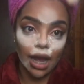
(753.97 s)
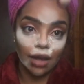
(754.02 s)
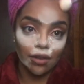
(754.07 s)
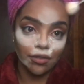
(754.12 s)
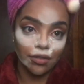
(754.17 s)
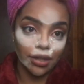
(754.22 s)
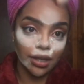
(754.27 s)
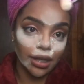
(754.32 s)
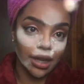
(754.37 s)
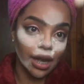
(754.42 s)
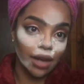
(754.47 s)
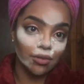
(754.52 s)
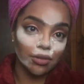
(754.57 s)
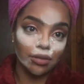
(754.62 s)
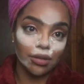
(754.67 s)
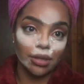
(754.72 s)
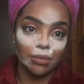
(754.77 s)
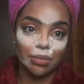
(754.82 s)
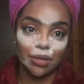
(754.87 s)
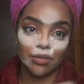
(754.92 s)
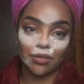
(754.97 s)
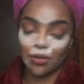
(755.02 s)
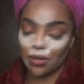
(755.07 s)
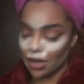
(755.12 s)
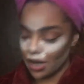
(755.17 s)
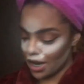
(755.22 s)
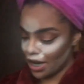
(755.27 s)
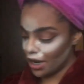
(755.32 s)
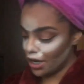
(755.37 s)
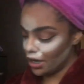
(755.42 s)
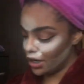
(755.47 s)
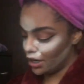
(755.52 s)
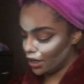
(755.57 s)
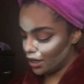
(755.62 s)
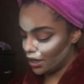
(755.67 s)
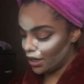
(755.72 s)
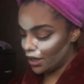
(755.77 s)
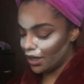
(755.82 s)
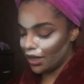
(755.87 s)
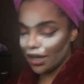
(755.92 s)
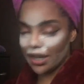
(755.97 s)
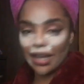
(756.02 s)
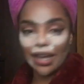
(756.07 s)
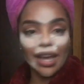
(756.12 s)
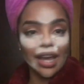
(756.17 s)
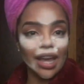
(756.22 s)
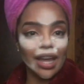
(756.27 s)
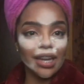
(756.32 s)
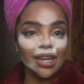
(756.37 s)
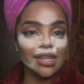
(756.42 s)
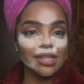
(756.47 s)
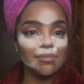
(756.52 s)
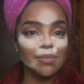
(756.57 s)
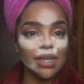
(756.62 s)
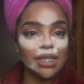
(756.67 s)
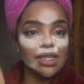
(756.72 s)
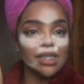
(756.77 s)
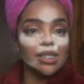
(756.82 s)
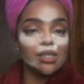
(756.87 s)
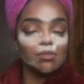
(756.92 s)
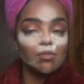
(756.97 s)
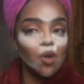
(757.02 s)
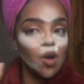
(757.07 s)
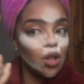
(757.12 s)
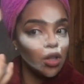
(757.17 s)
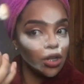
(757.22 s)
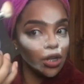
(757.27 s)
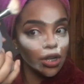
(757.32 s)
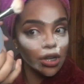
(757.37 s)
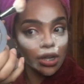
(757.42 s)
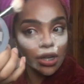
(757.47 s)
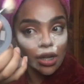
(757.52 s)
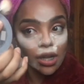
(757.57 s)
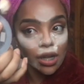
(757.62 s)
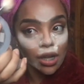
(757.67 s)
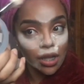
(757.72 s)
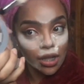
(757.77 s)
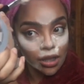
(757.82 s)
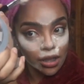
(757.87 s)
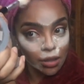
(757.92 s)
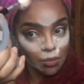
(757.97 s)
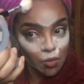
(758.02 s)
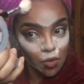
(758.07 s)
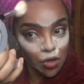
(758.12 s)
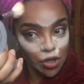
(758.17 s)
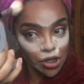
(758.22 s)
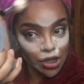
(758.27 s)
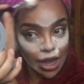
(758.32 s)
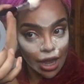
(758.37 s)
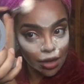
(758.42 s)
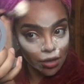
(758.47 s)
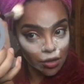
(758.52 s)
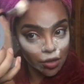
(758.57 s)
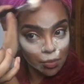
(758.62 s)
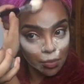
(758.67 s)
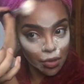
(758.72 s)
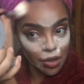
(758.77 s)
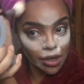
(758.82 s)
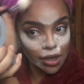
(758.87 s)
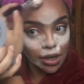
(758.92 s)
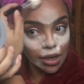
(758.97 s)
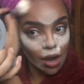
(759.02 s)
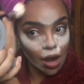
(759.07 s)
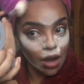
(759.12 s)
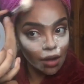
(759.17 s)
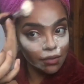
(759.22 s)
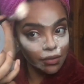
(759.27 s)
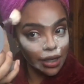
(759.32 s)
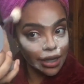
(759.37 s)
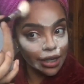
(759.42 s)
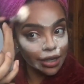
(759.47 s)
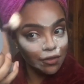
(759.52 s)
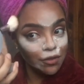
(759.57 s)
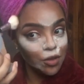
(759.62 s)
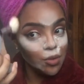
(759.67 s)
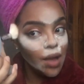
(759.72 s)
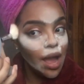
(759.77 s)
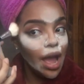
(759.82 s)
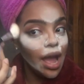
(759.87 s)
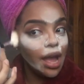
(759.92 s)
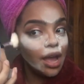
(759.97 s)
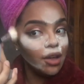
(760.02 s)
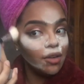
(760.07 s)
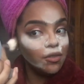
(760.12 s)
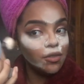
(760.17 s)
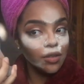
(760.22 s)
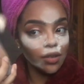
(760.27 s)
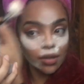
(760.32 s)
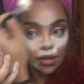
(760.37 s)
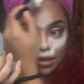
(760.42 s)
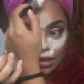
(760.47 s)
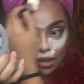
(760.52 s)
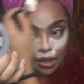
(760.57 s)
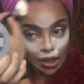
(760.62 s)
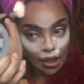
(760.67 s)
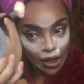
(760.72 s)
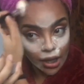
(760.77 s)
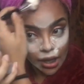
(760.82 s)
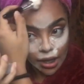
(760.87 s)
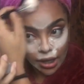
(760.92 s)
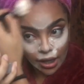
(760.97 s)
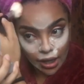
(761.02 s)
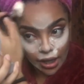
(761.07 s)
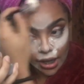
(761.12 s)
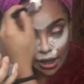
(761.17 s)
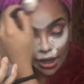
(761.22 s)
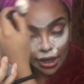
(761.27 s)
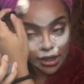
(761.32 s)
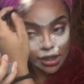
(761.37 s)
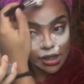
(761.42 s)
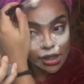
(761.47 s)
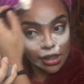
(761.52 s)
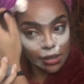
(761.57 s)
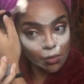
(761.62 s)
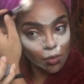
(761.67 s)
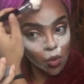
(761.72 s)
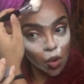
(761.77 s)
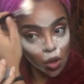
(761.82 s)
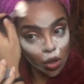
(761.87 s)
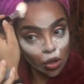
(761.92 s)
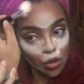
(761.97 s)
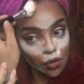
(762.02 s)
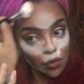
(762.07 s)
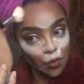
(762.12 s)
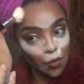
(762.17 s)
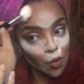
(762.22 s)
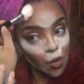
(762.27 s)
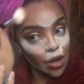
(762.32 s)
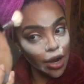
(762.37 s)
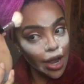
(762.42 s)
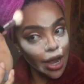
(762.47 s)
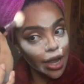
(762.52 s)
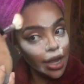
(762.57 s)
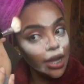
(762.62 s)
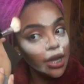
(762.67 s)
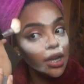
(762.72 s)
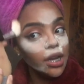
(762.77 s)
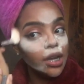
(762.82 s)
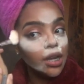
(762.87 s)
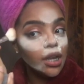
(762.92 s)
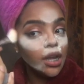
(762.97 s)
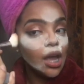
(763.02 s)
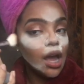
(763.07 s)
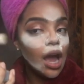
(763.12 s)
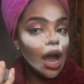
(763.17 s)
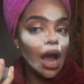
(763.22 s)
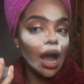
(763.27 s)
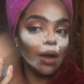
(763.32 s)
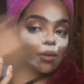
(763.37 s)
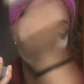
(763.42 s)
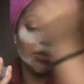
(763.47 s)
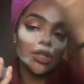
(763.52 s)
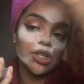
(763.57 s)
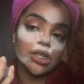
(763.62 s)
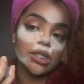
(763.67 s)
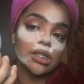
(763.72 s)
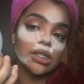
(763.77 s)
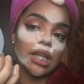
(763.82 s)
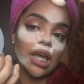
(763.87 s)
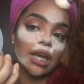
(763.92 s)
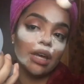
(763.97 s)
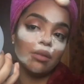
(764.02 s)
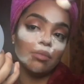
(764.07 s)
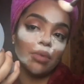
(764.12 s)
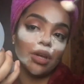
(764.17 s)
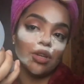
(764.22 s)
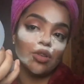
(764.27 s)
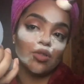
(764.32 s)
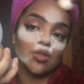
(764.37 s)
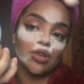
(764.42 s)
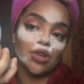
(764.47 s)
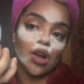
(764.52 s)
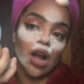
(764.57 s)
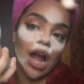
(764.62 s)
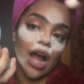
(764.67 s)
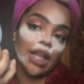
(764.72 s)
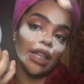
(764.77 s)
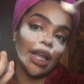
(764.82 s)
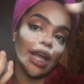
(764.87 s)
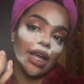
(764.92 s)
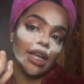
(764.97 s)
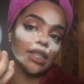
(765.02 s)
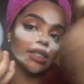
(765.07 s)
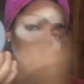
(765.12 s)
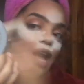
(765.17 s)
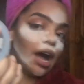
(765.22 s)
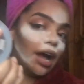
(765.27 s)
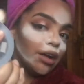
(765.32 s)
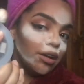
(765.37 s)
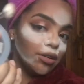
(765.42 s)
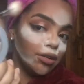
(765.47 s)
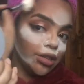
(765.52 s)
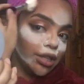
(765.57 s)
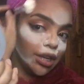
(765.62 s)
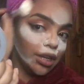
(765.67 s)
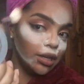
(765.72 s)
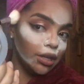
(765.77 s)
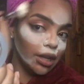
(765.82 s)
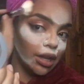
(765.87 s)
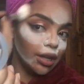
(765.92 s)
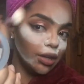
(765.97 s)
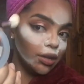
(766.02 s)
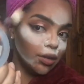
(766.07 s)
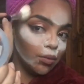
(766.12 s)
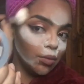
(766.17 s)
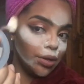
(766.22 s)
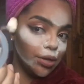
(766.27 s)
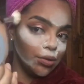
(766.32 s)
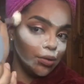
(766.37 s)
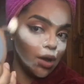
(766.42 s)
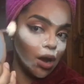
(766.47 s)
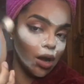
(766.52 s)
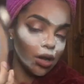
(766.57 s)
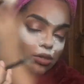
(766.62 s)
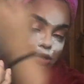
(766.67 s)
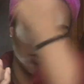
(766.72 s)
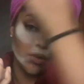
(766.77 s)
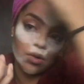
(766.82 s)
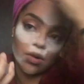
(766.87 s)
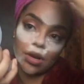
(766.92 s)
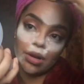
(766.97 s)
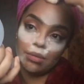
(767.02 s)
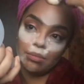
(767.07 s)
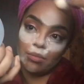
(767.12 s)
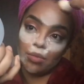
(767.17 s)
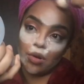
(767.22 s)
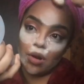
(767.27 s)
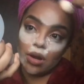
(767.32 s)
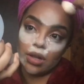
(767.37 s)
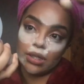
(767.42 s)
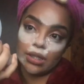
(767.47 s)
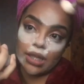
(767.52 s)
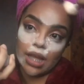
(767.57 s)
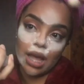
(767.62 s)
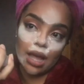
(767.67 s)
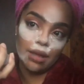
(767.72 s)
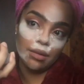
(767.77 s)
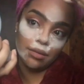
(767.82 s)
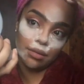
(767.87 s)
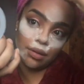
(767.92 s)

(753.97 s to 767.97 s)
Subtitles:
I feel like I have a really big forehead and this makes it smaller the more shadow you put. And if you have a smaller forehead, I would just like make sure your highlight is higher than like where you contour and bronze at.